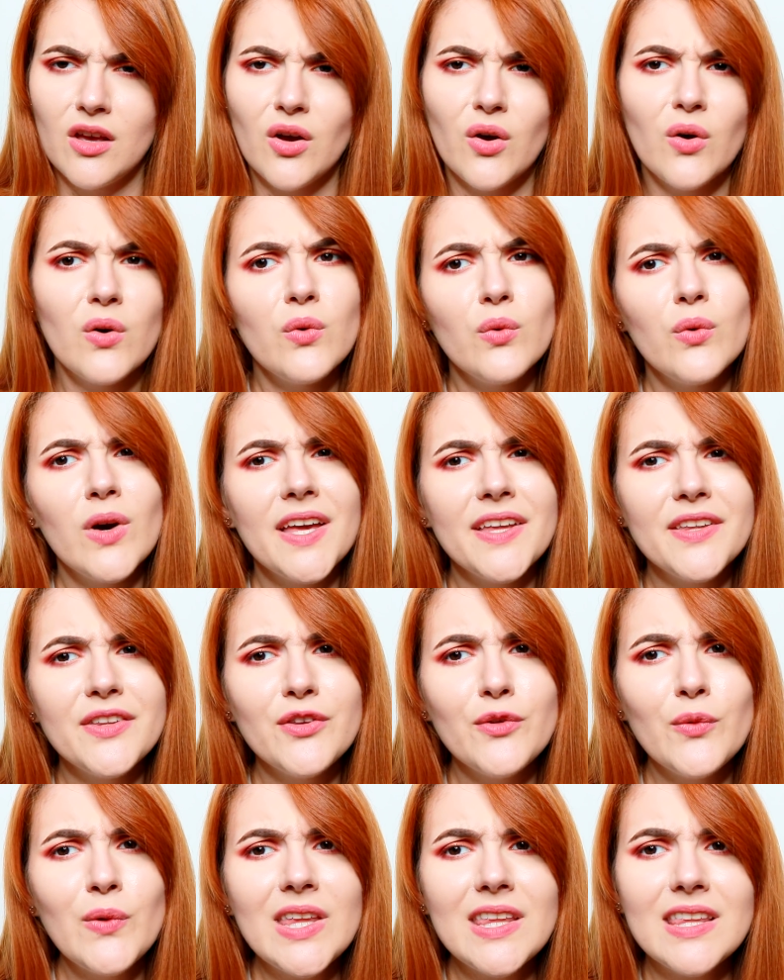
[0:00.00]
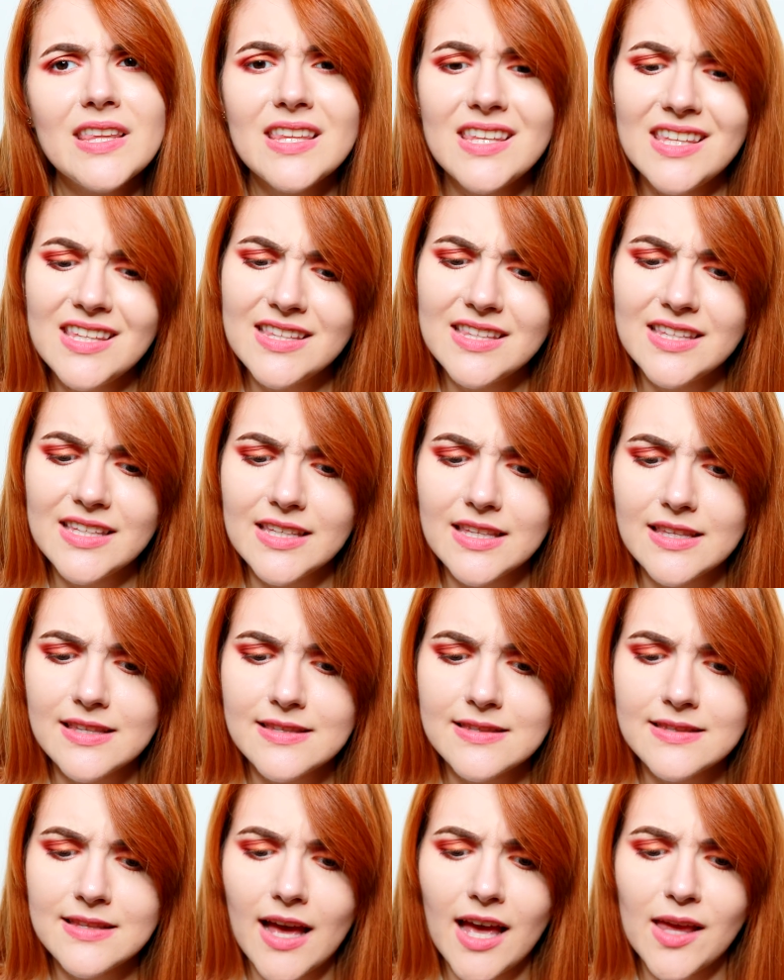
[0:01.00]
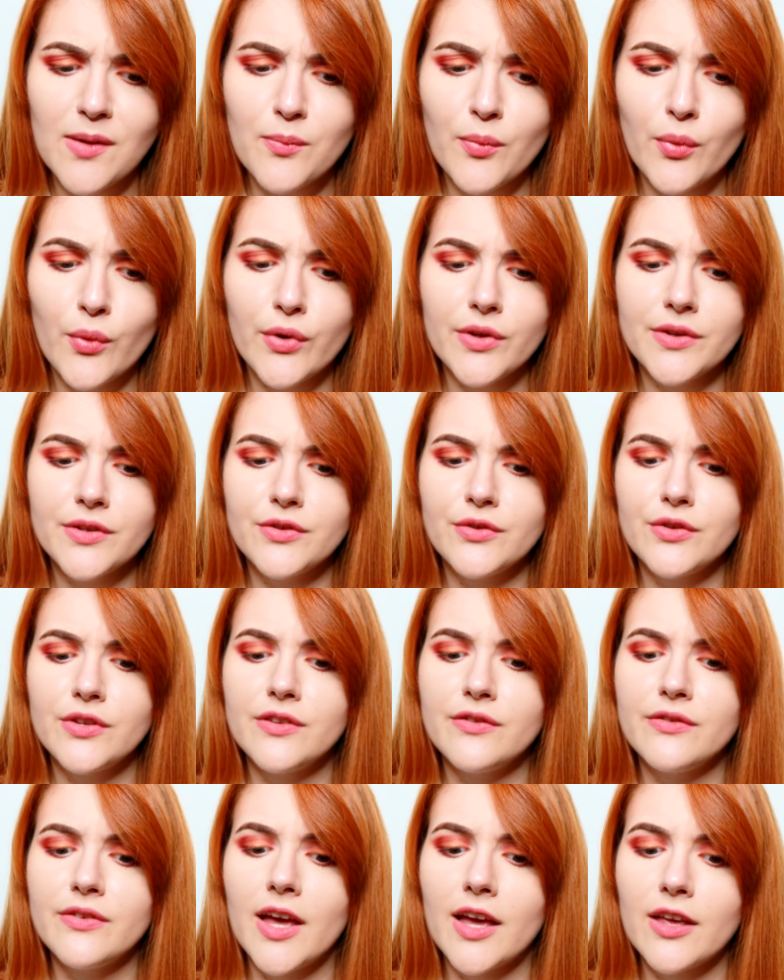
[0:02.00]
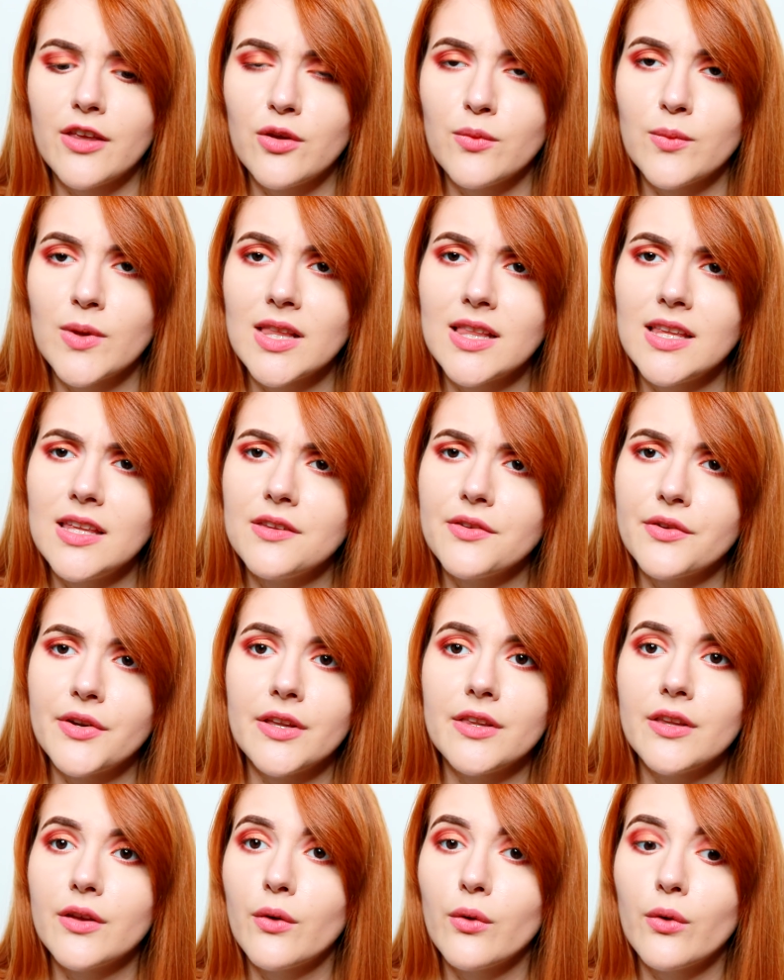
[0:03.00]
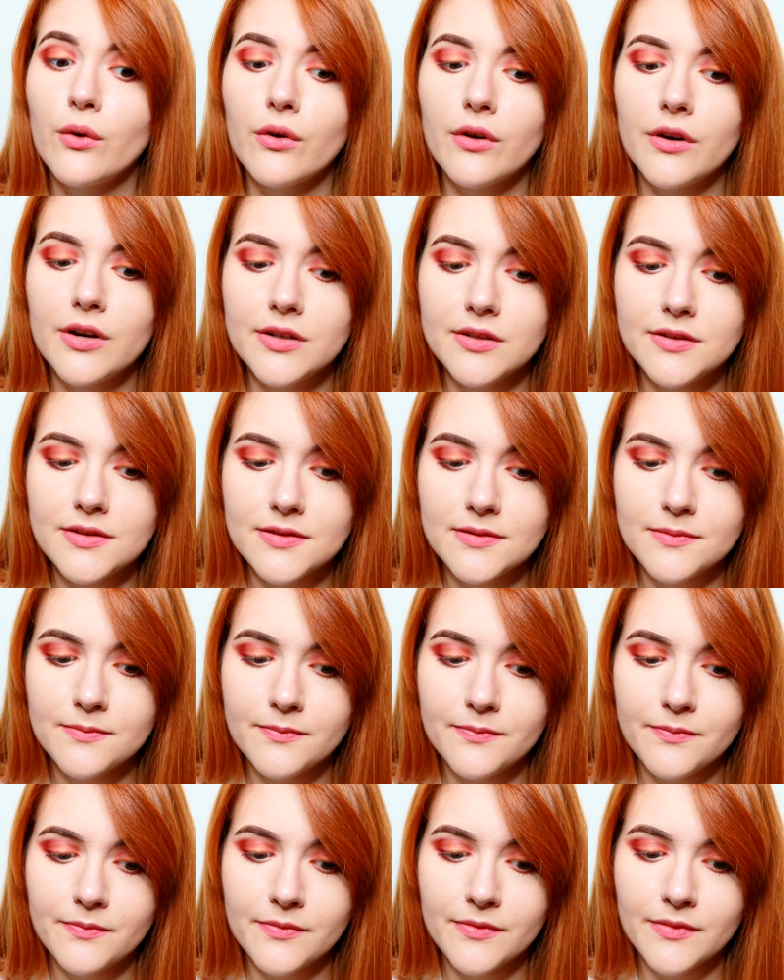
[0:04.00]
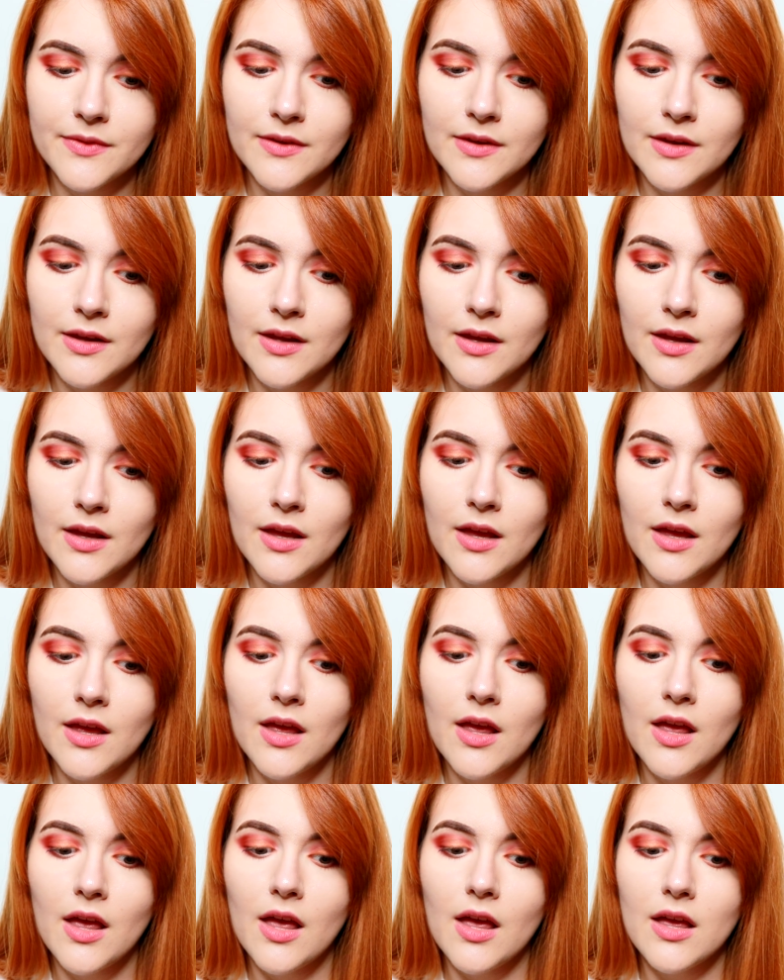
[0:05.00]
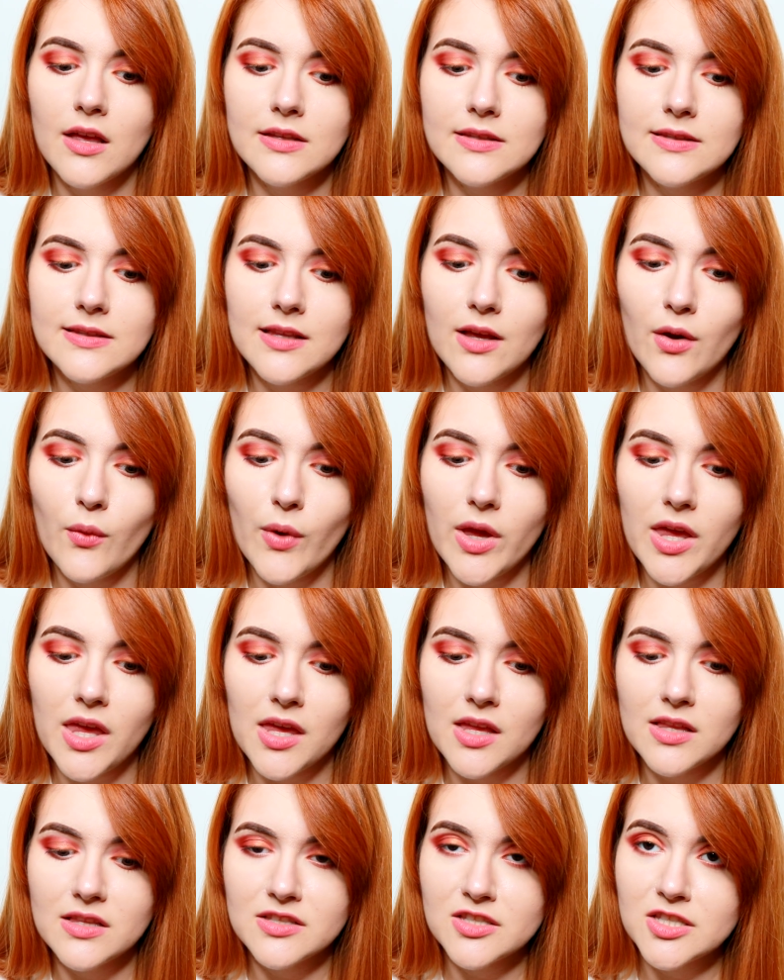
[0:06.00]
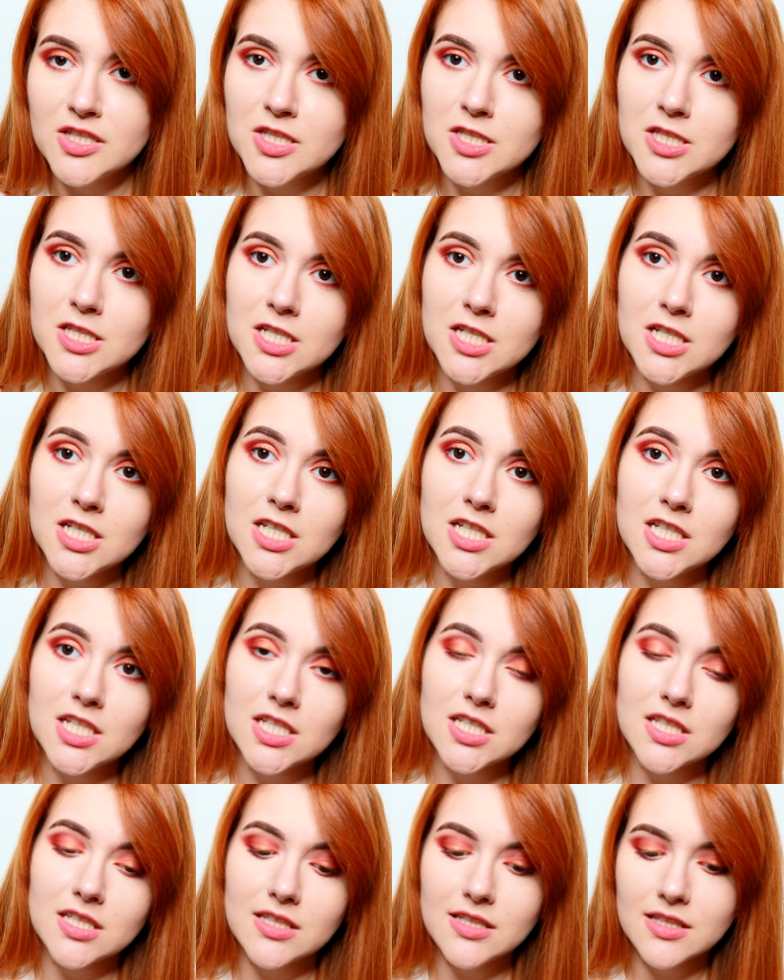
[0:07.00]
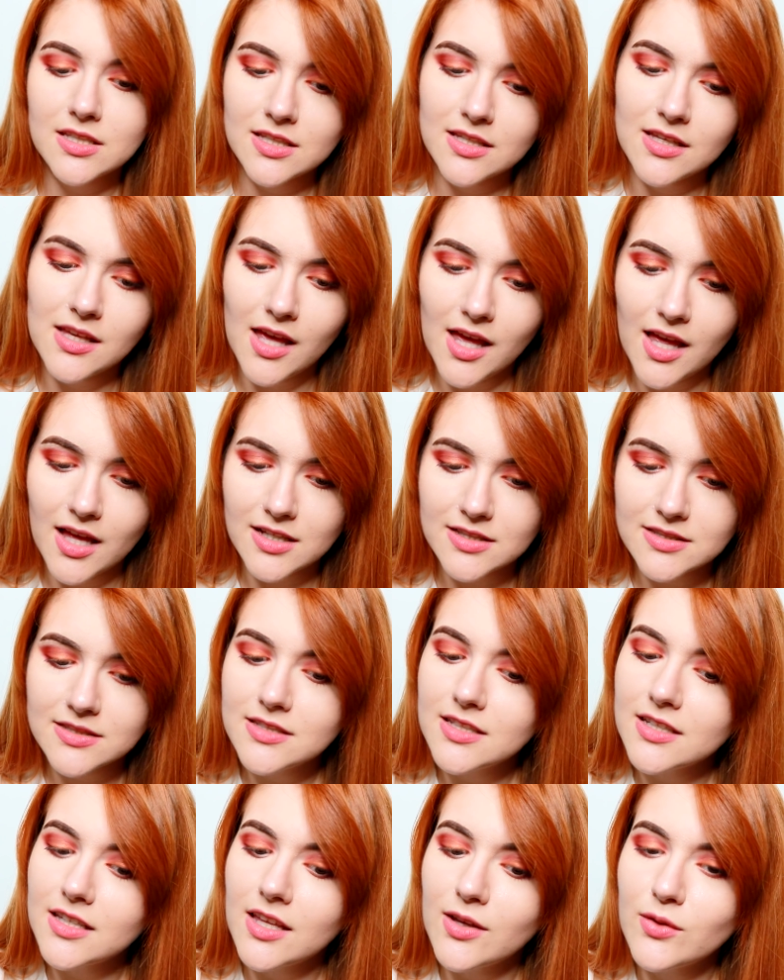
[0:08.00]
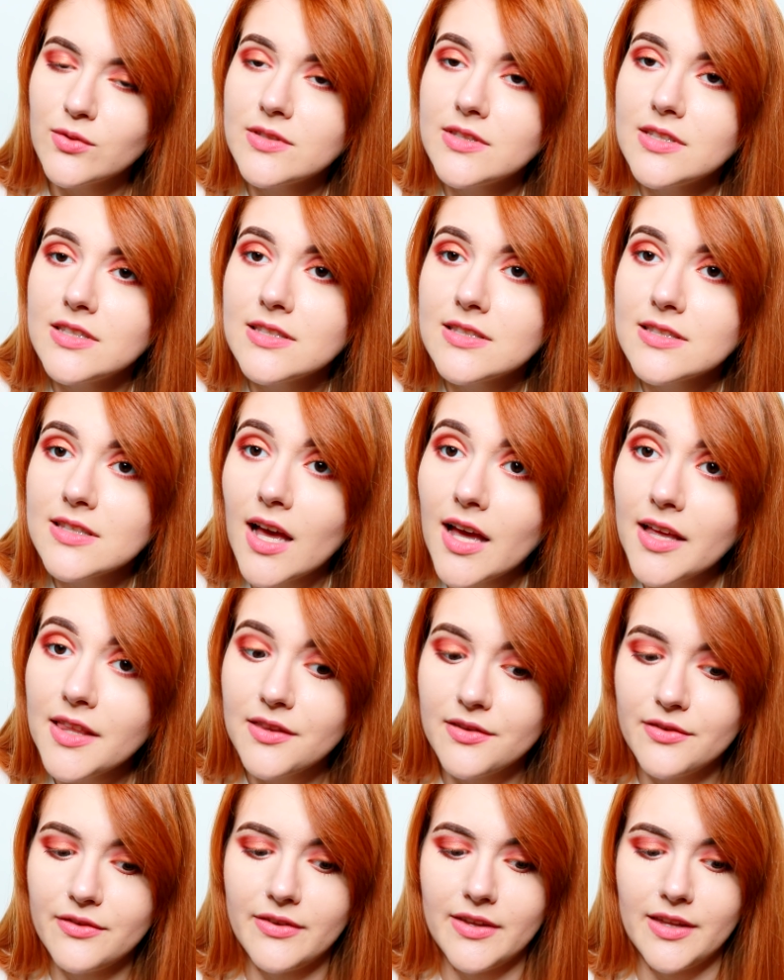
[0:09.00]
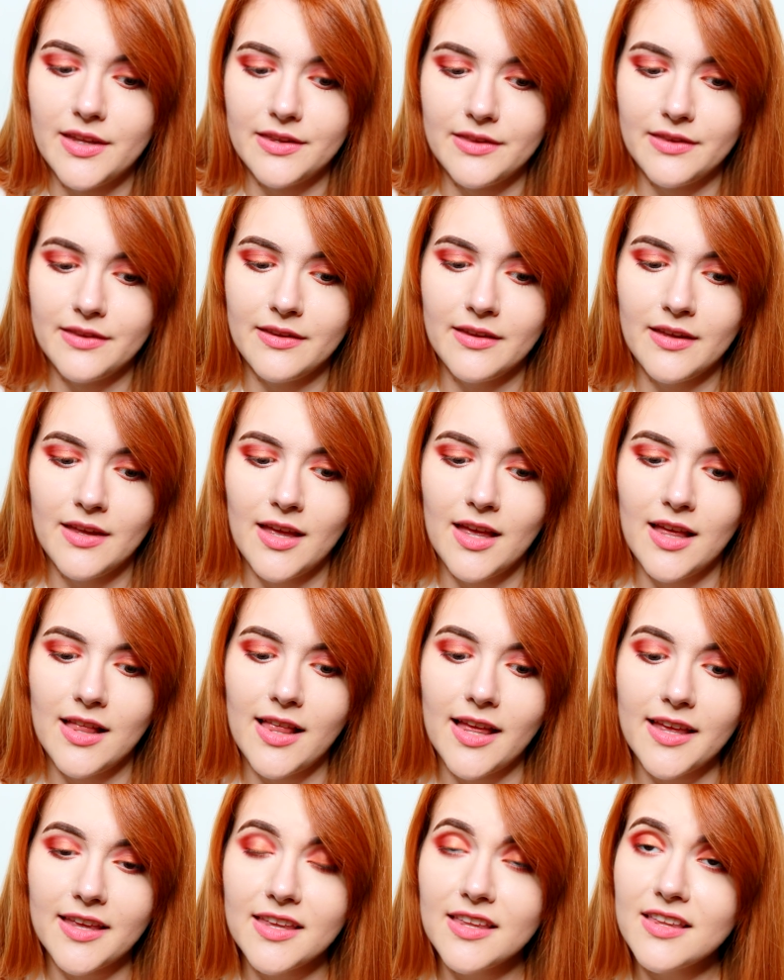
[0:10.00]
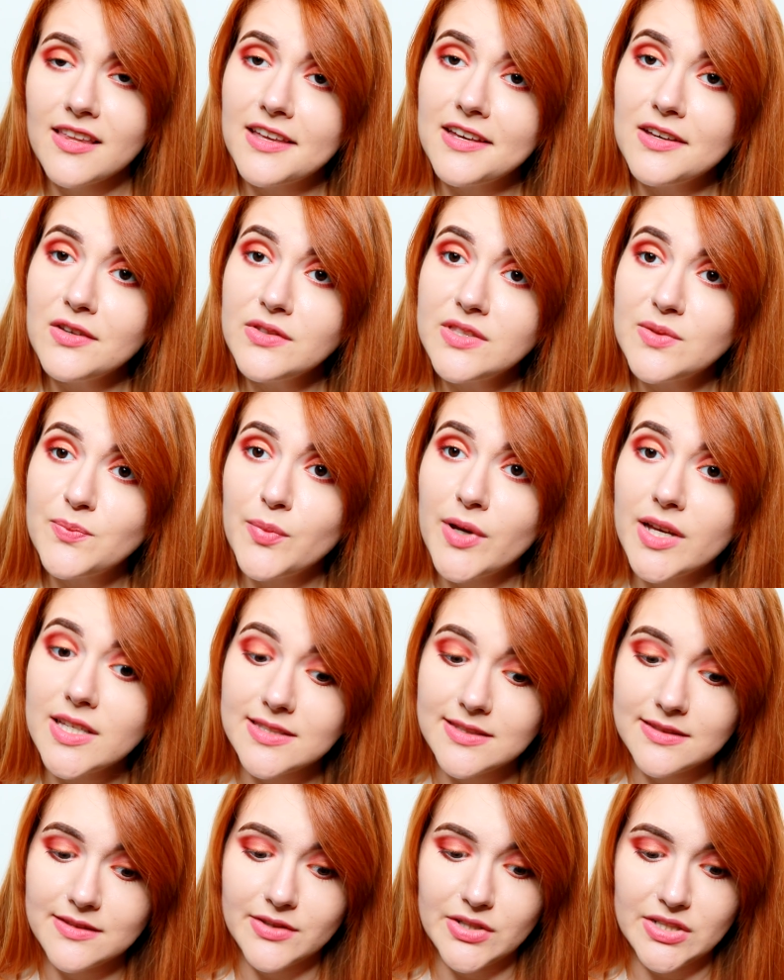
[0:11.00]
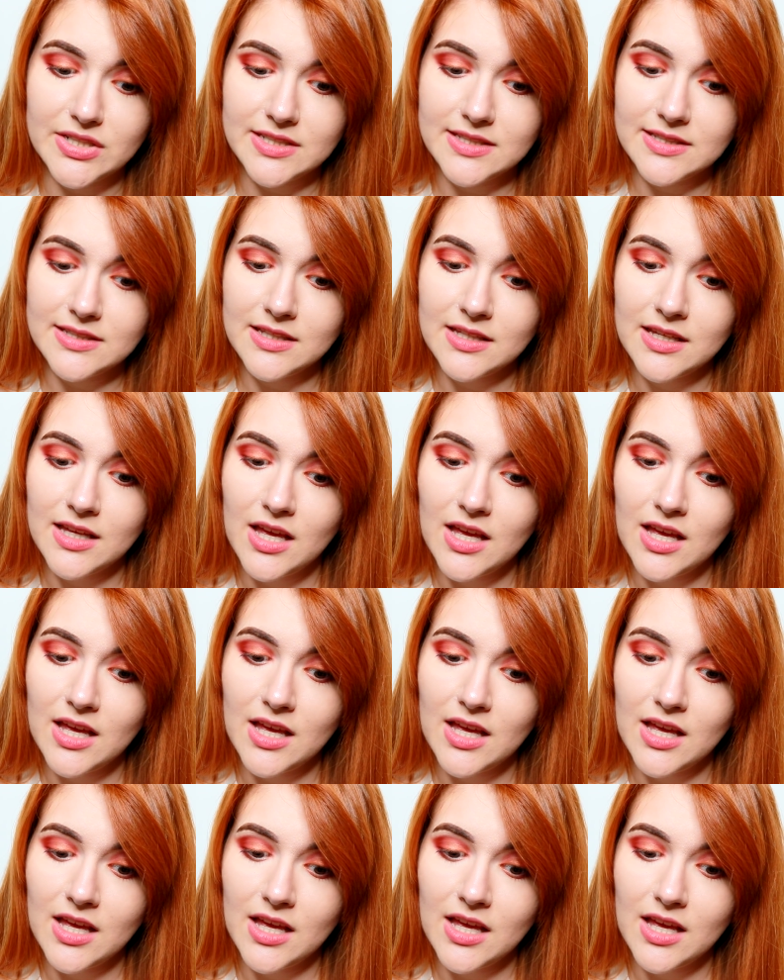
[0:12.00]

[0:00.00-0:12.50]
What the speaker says: "Why do we need this?" I pointed to the vacuum cleaner and the cords. "So we can suck the ghost inside of it, like in Ghostbusters."